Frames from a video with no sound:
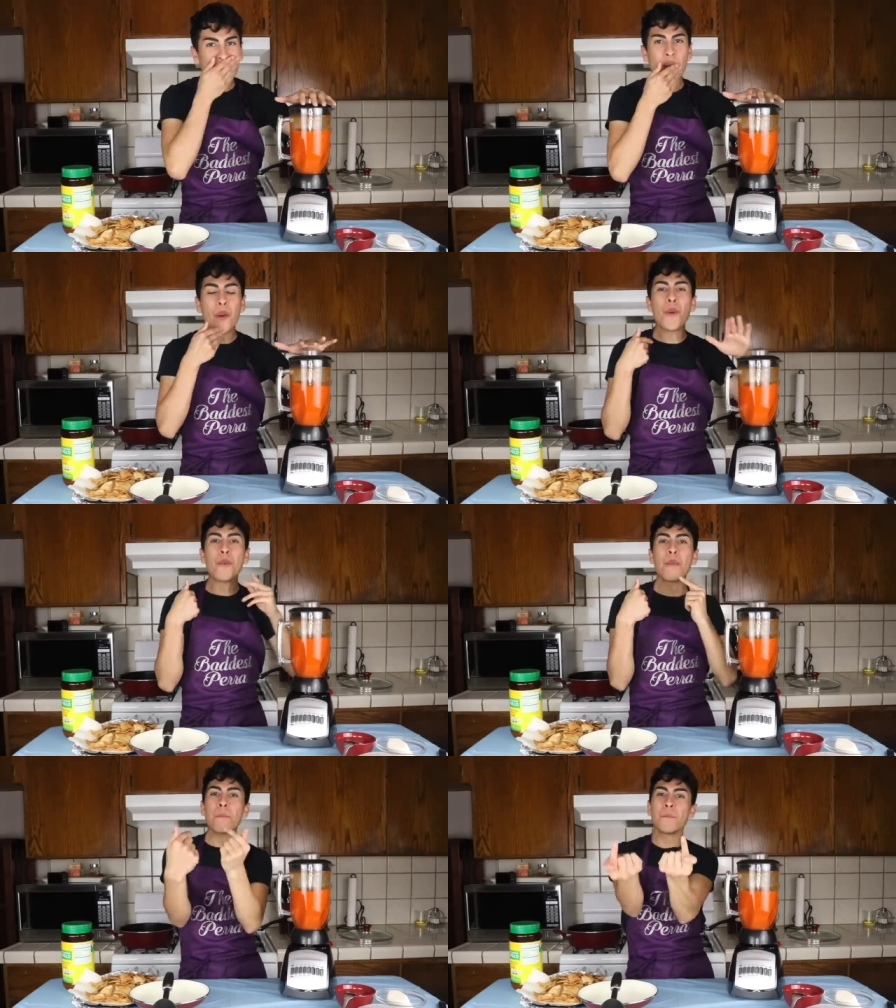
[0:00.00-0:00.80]

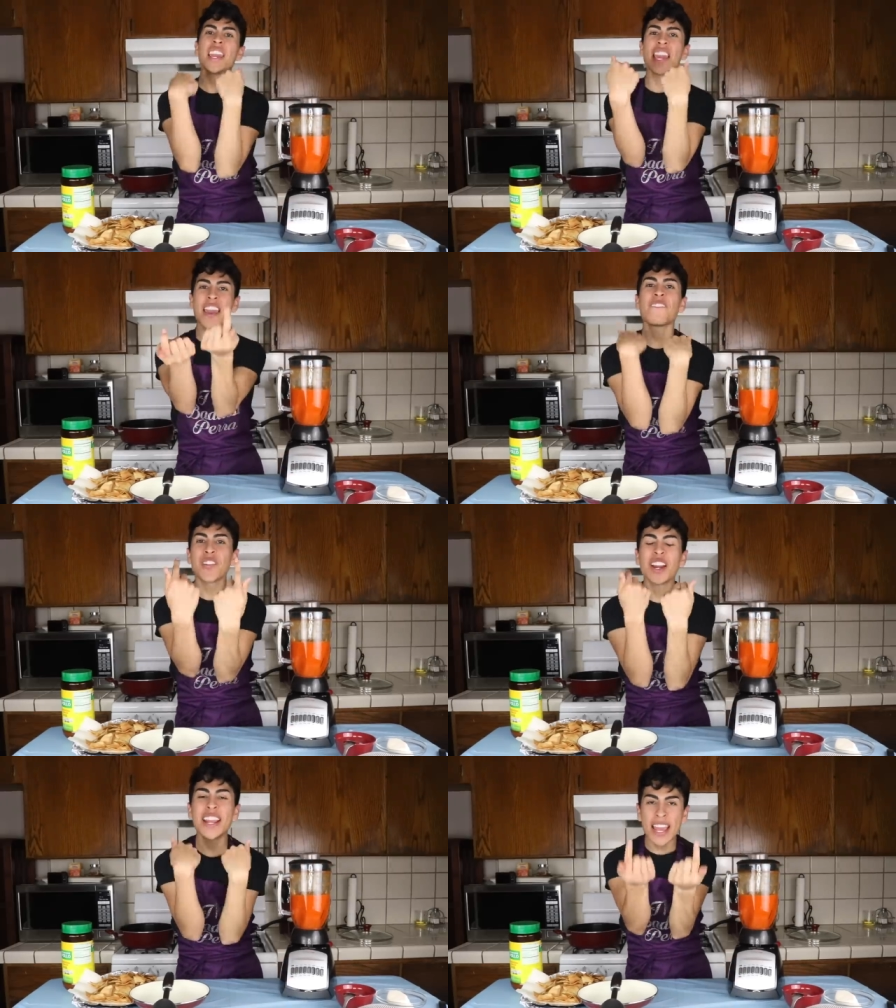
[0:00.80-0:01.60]
Oh, me
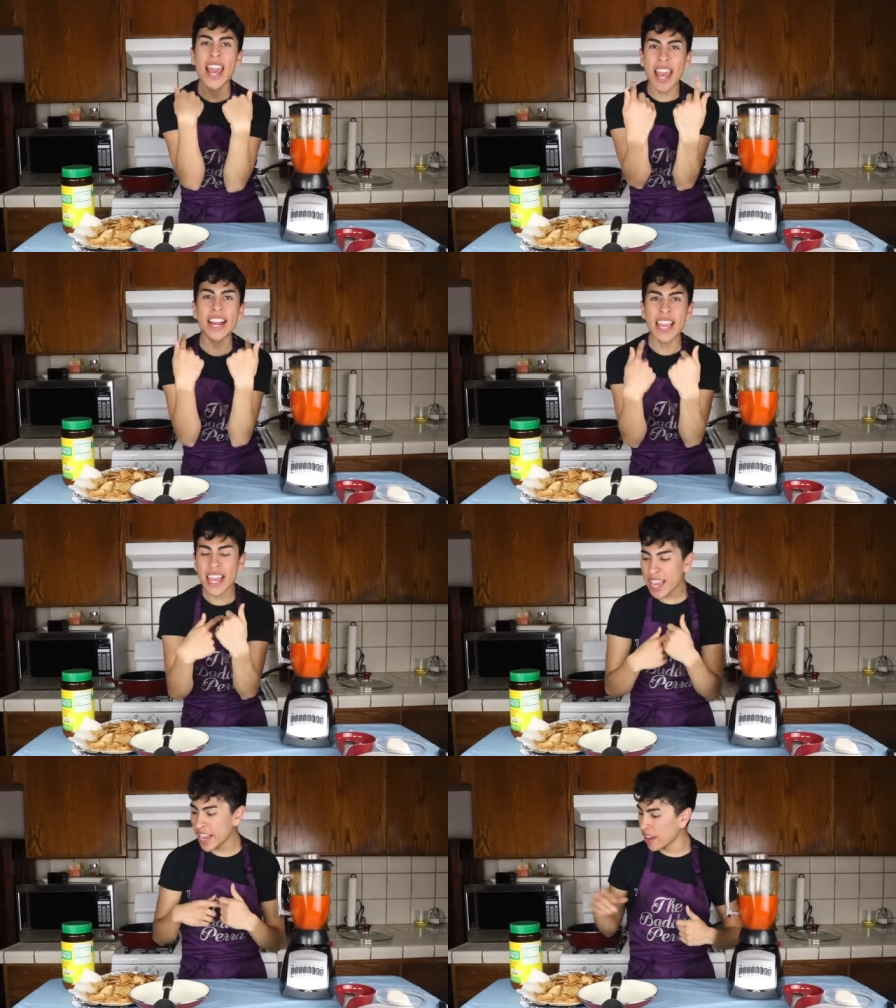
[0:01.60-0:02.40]

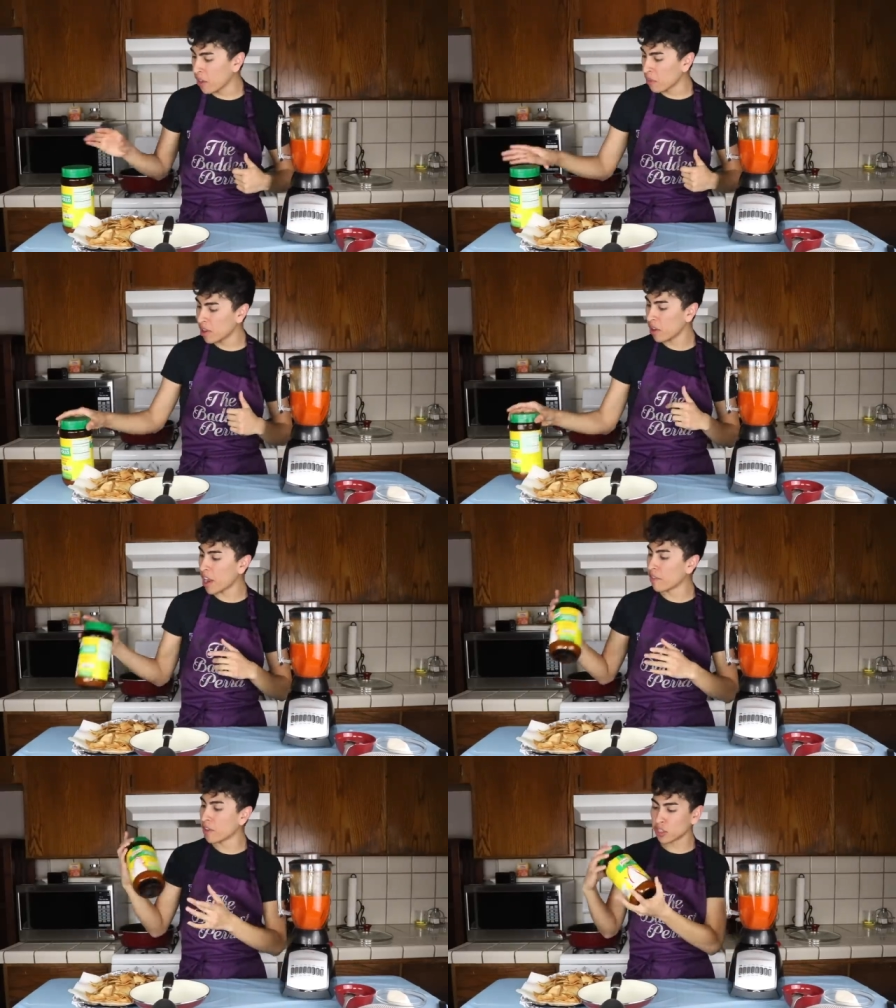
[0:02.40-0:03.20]
forgetting! Oh my
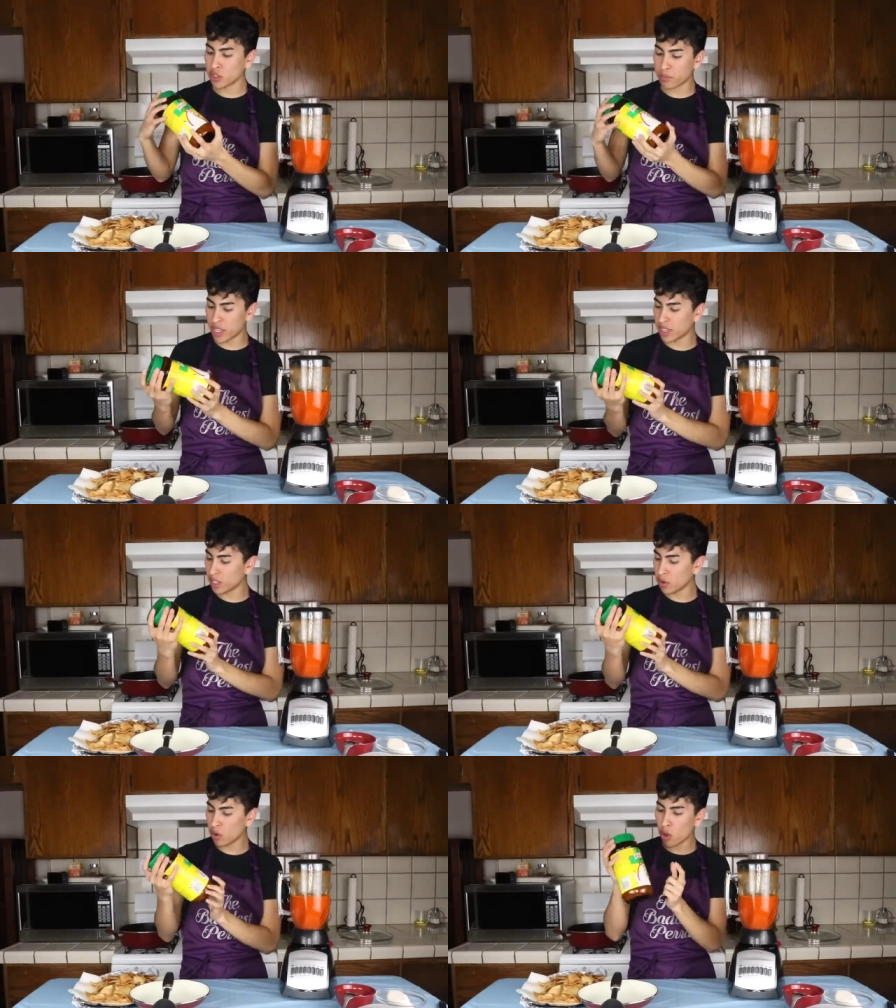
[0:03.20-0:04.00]
god, I forgot to put the
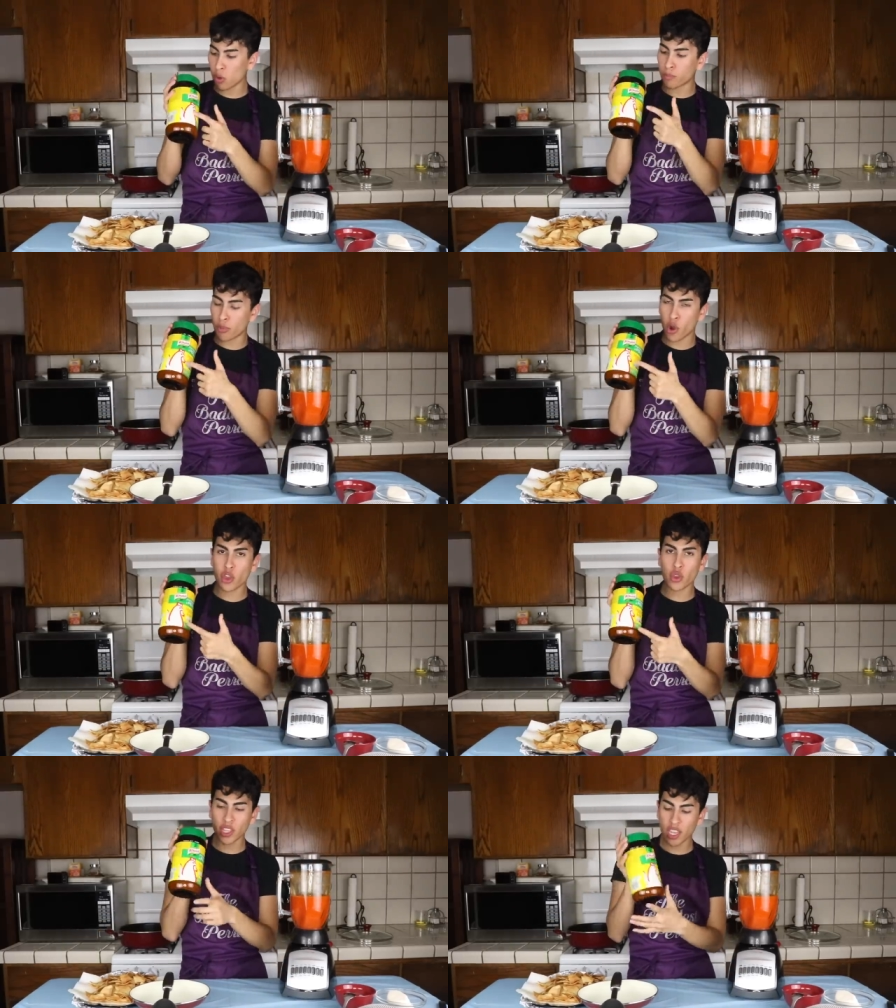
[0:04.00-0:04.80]
little
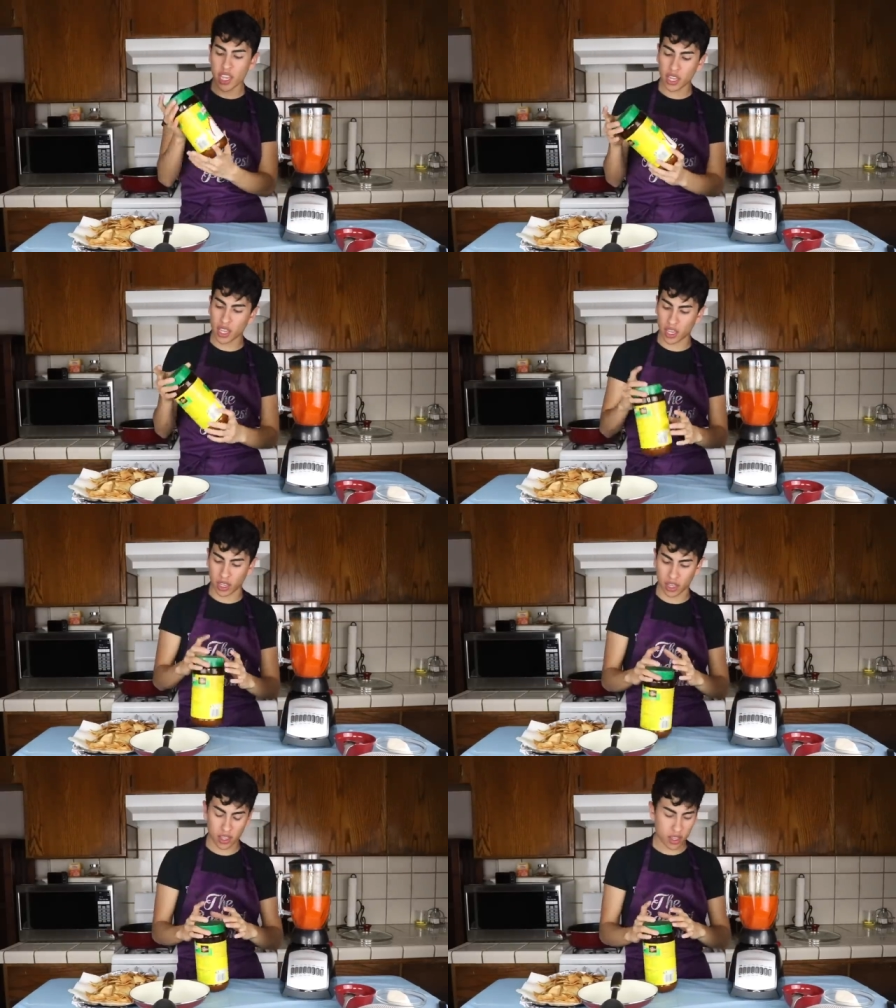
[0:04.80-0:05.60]
pollo thing.